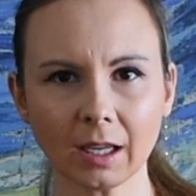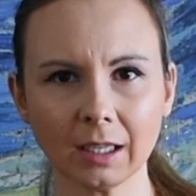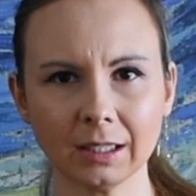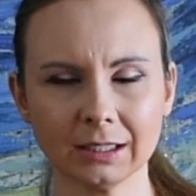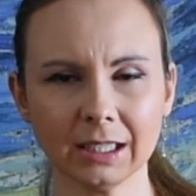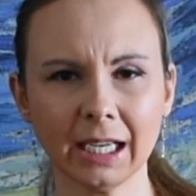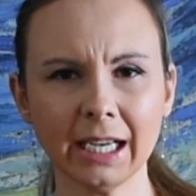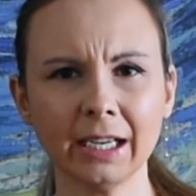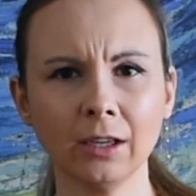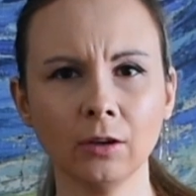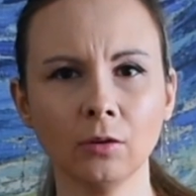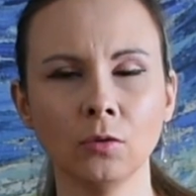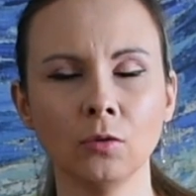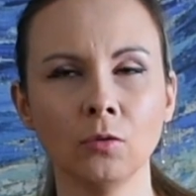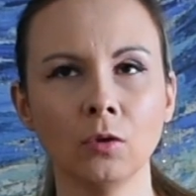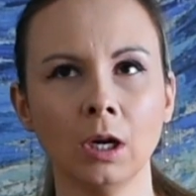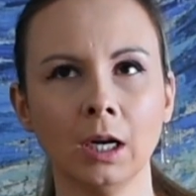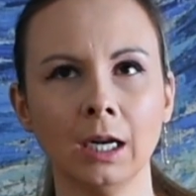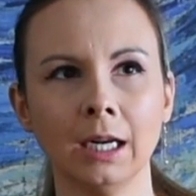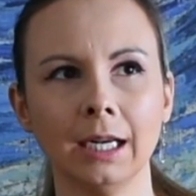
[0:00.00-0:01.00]

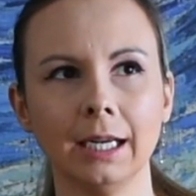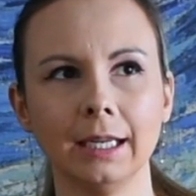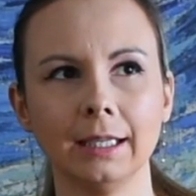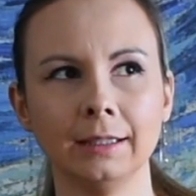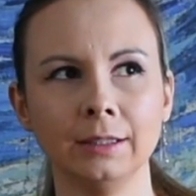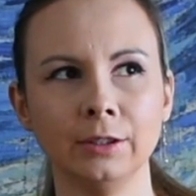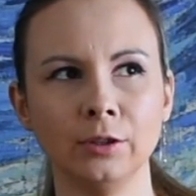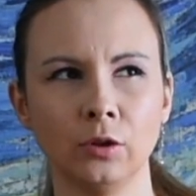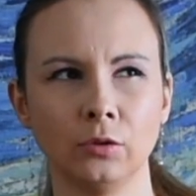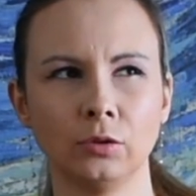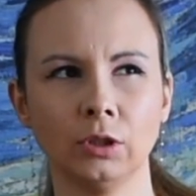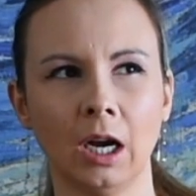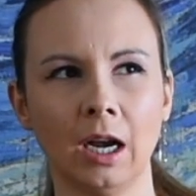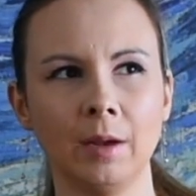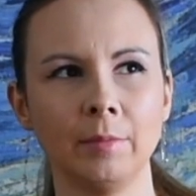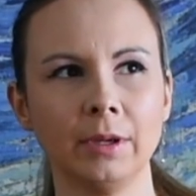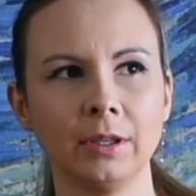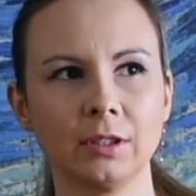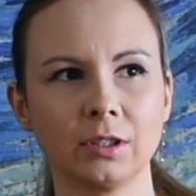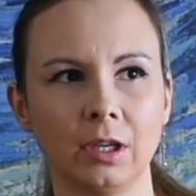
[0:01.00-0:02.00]
cycle and
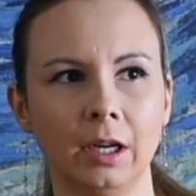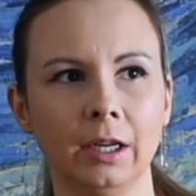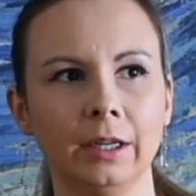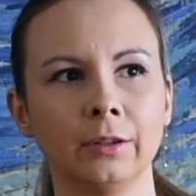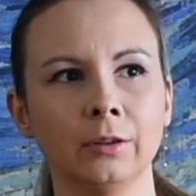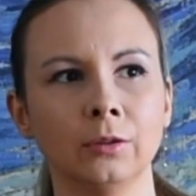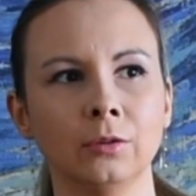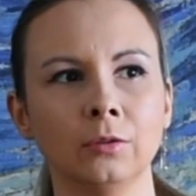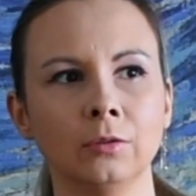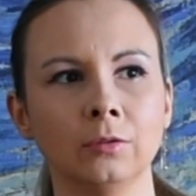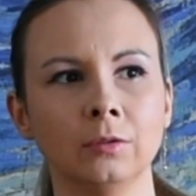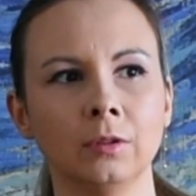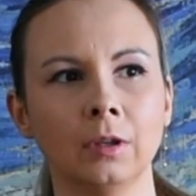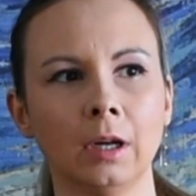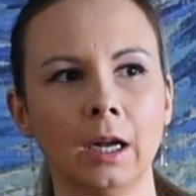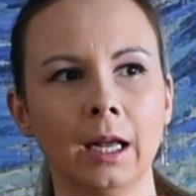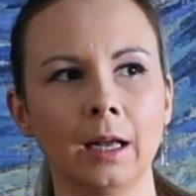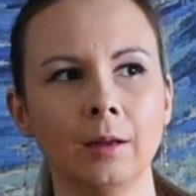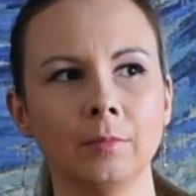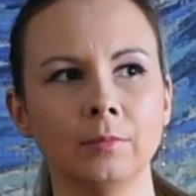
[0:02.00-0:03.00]
timing cycle
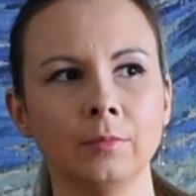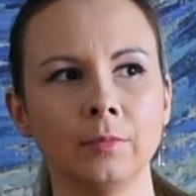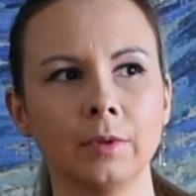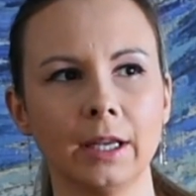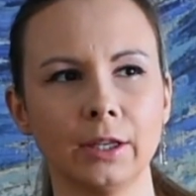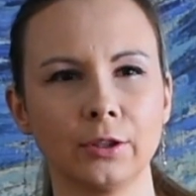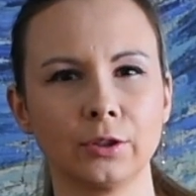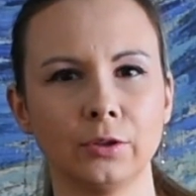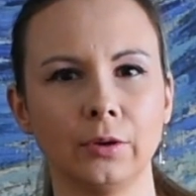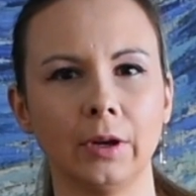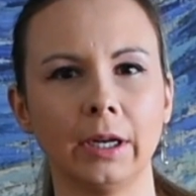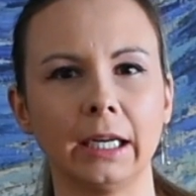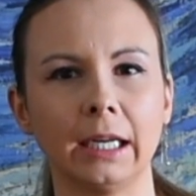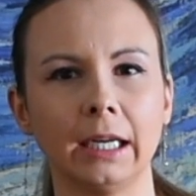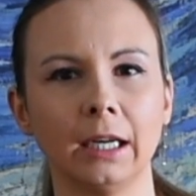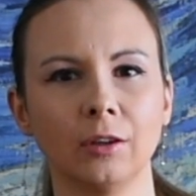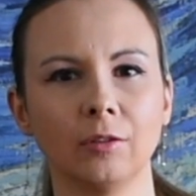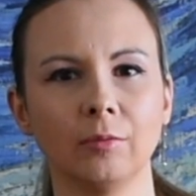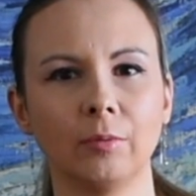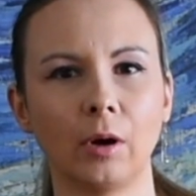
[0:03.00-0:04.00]
as to any
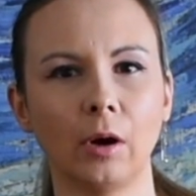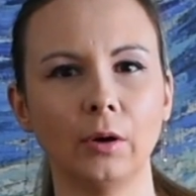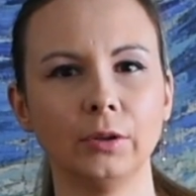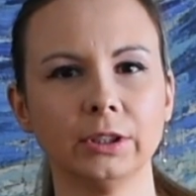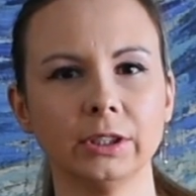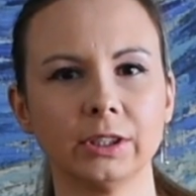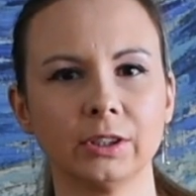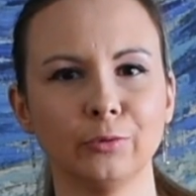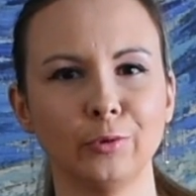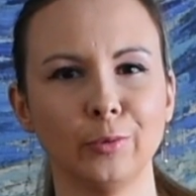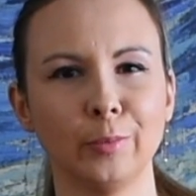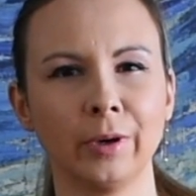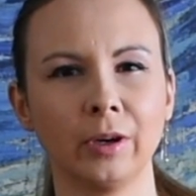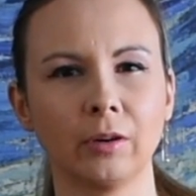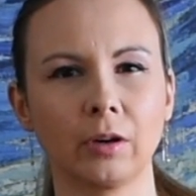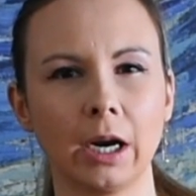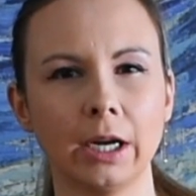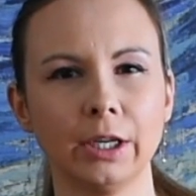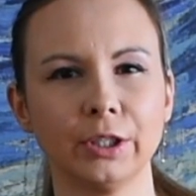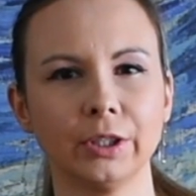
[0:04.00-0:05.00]
kind of process of
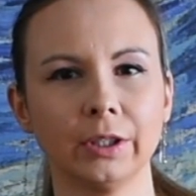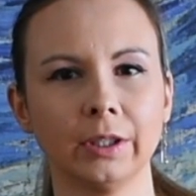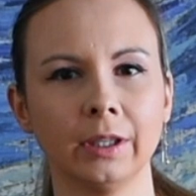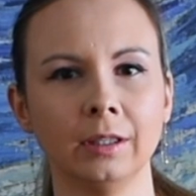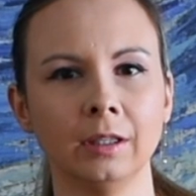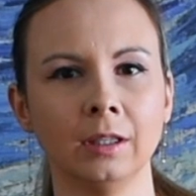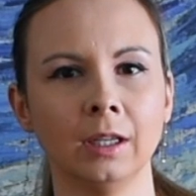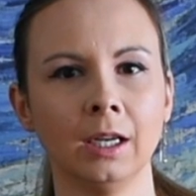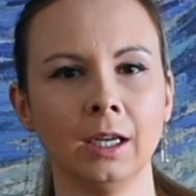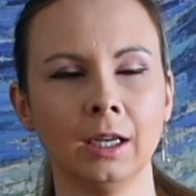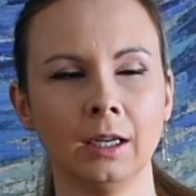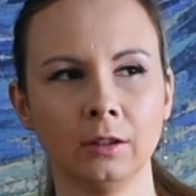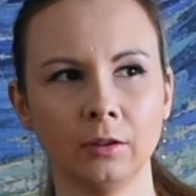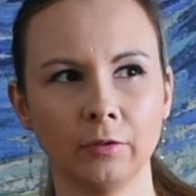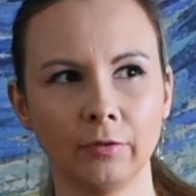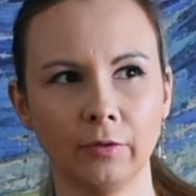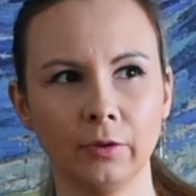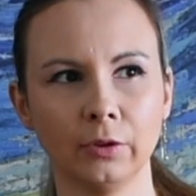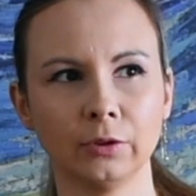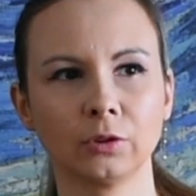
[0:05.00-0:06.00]
immigration. And in
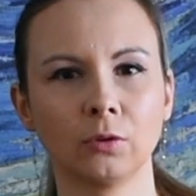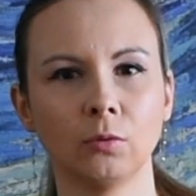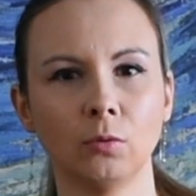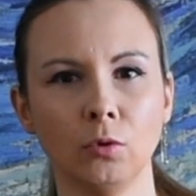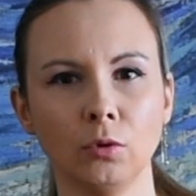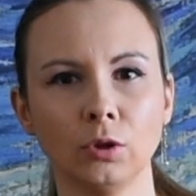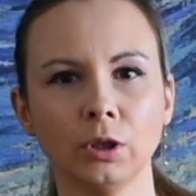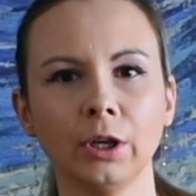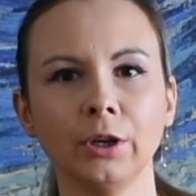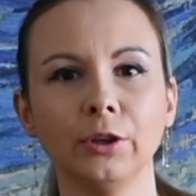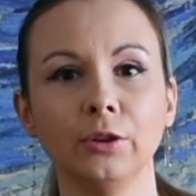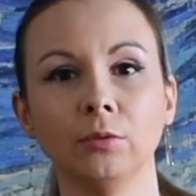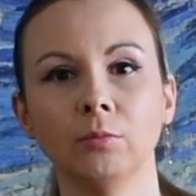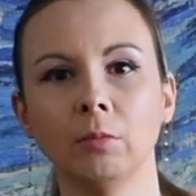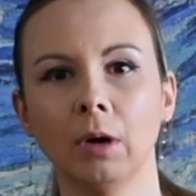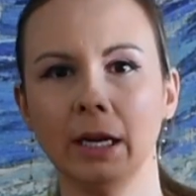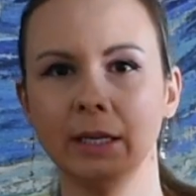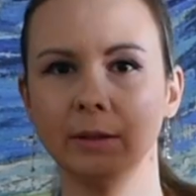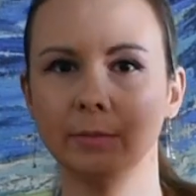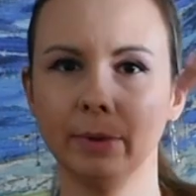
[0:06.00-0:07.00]
the first quarter you
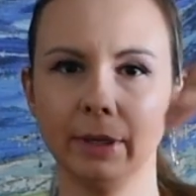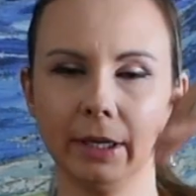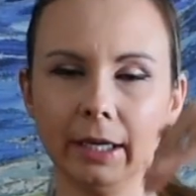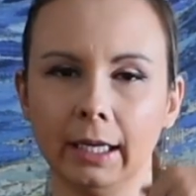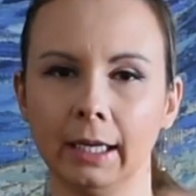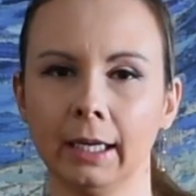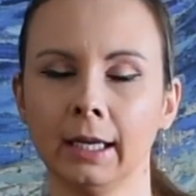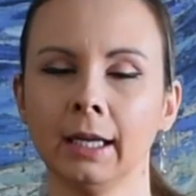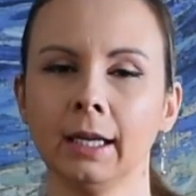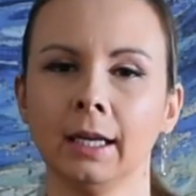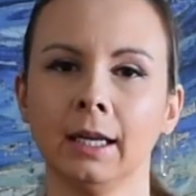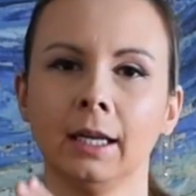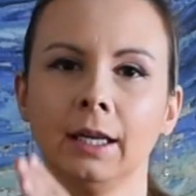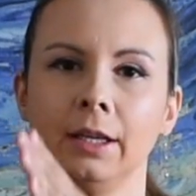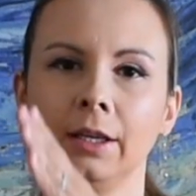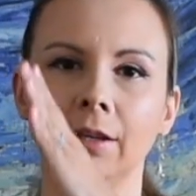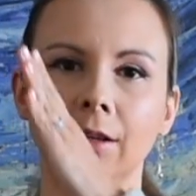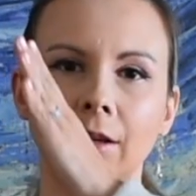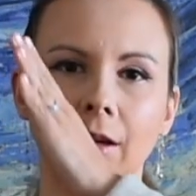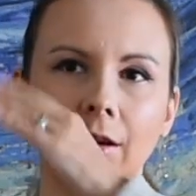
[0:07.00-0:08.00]
might be
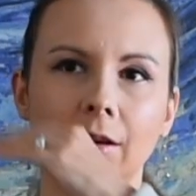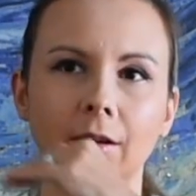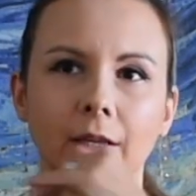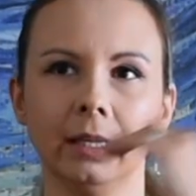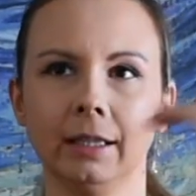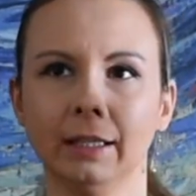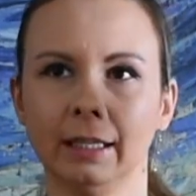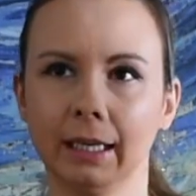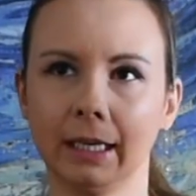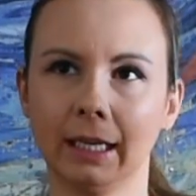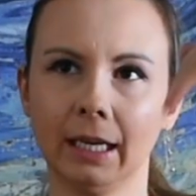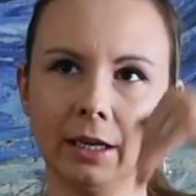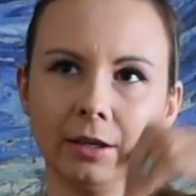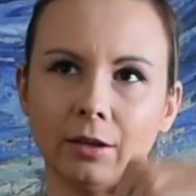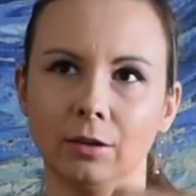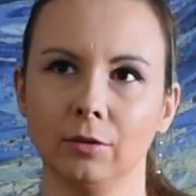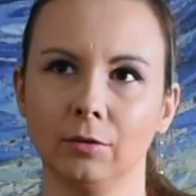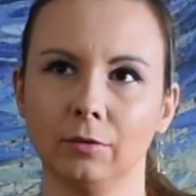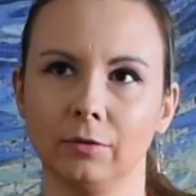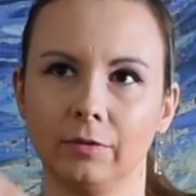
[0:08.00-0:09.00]
in that
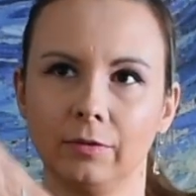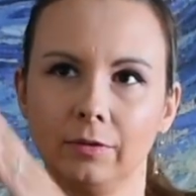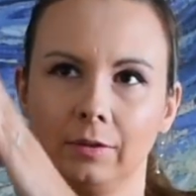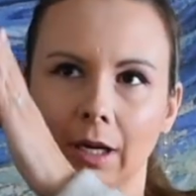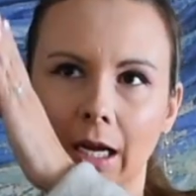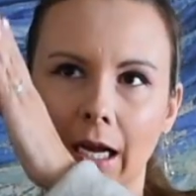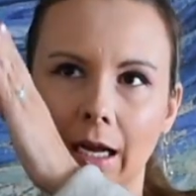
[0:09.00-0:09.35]
kind of